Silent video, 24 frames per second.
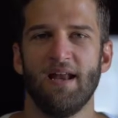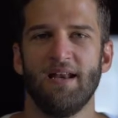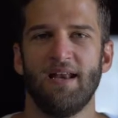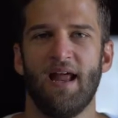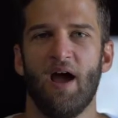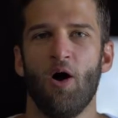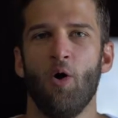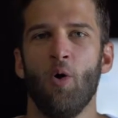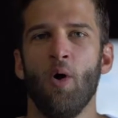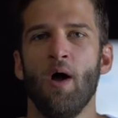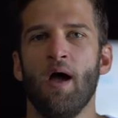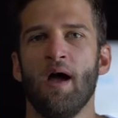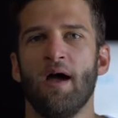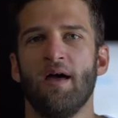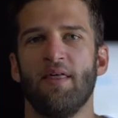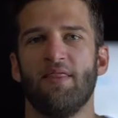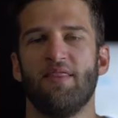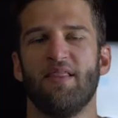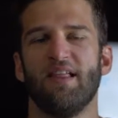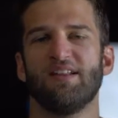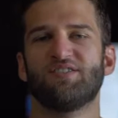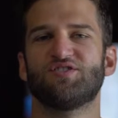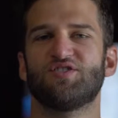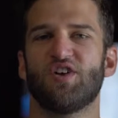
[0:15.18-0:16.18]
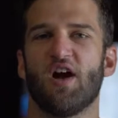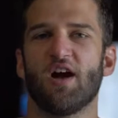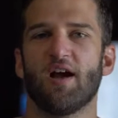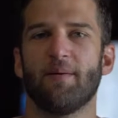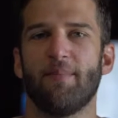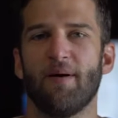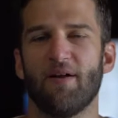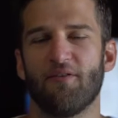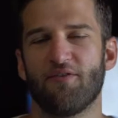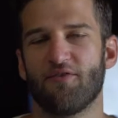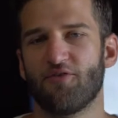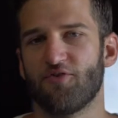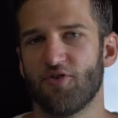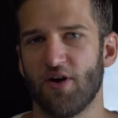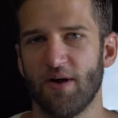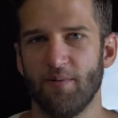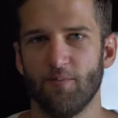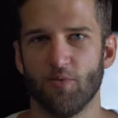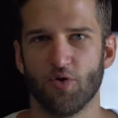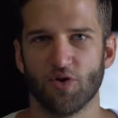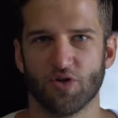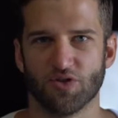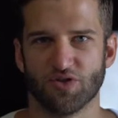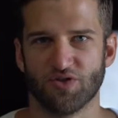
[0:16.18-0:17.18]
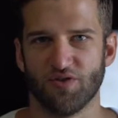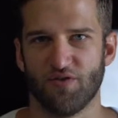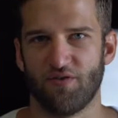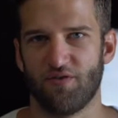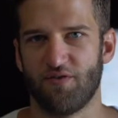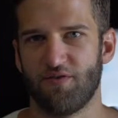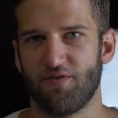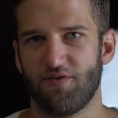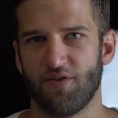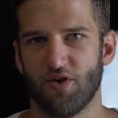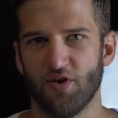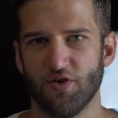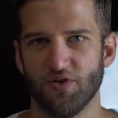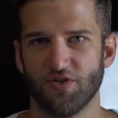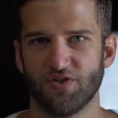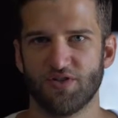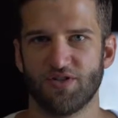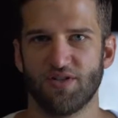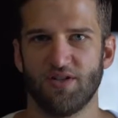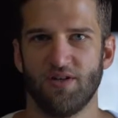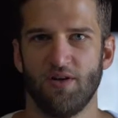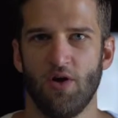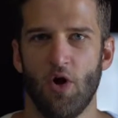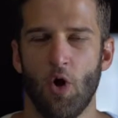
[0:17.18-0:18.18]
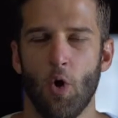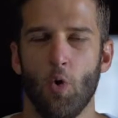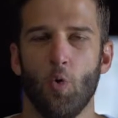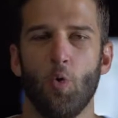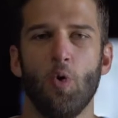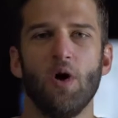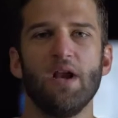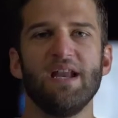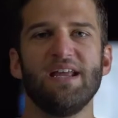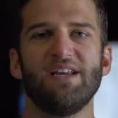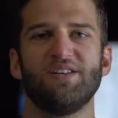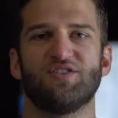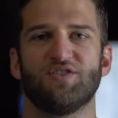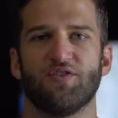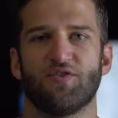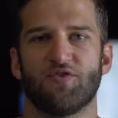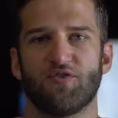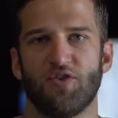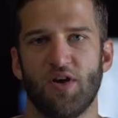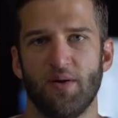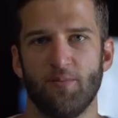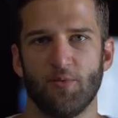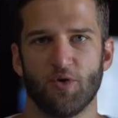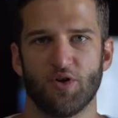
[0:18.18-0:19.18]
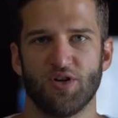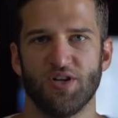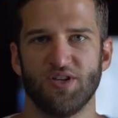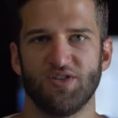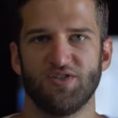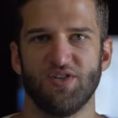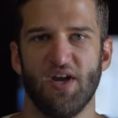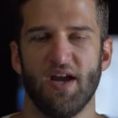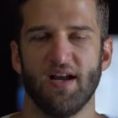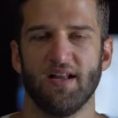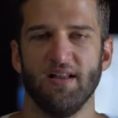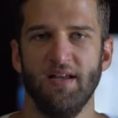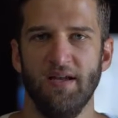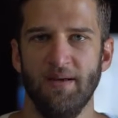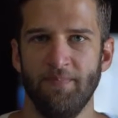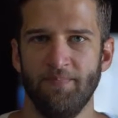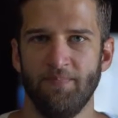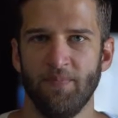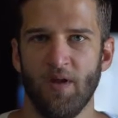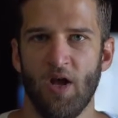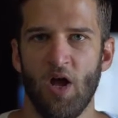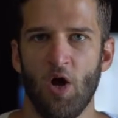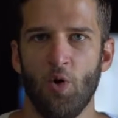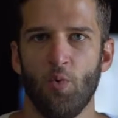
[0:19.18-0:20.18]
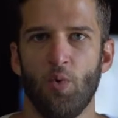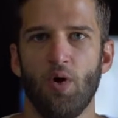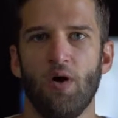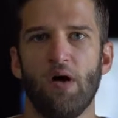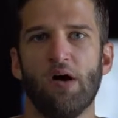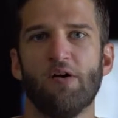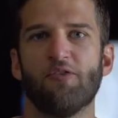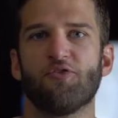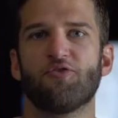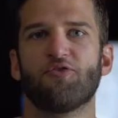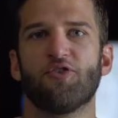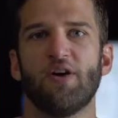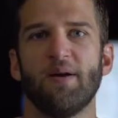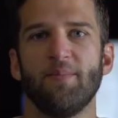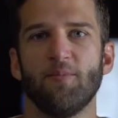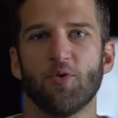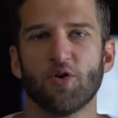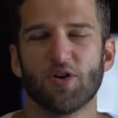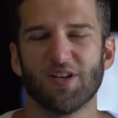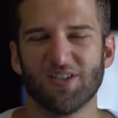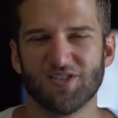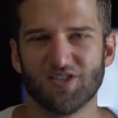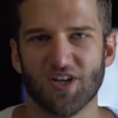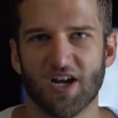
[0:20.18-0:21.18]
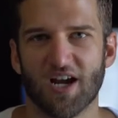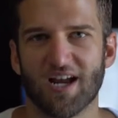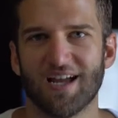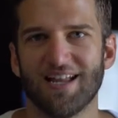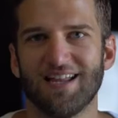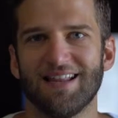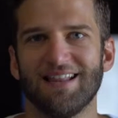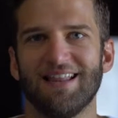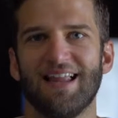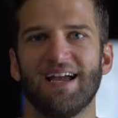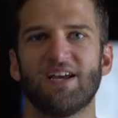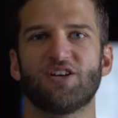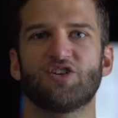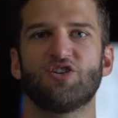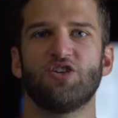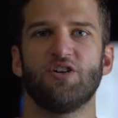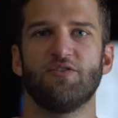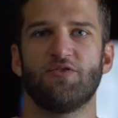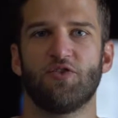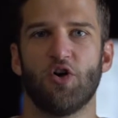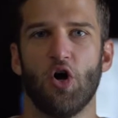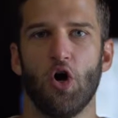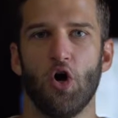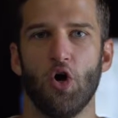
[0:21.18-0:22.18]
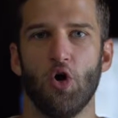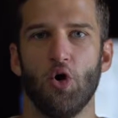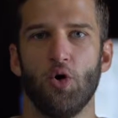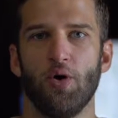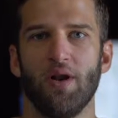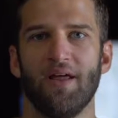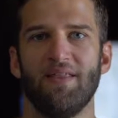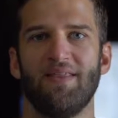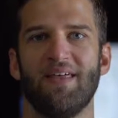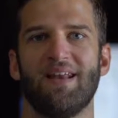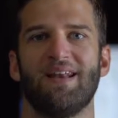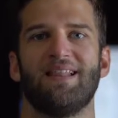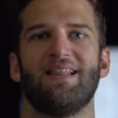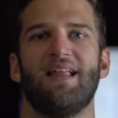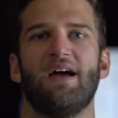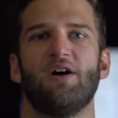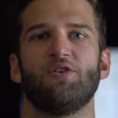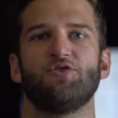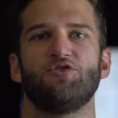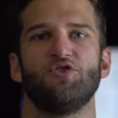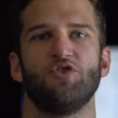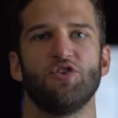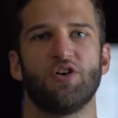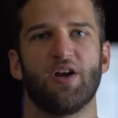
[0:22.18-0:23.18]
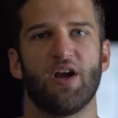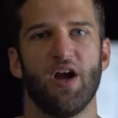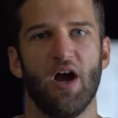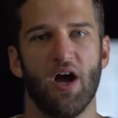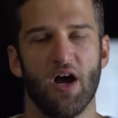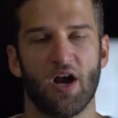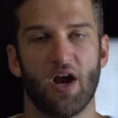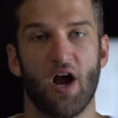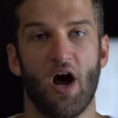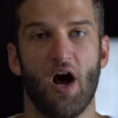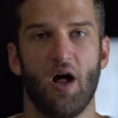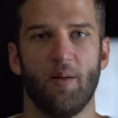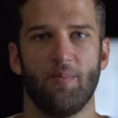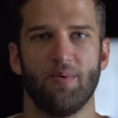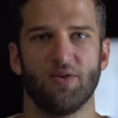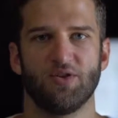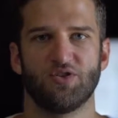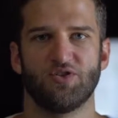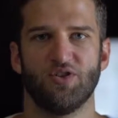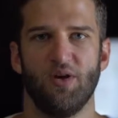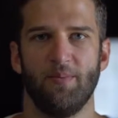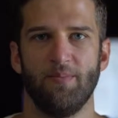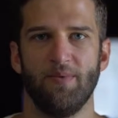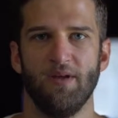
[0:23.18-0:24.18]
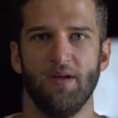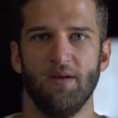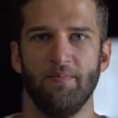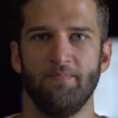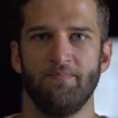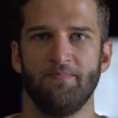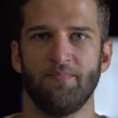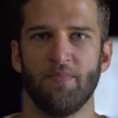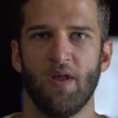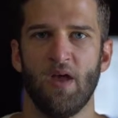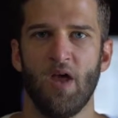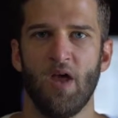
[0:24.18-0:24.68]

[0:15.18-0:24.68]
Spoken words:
Now, let's talk about frameworks first. What is a framework exactly? Well, a framework is a collection of code that allows you to accomplish something,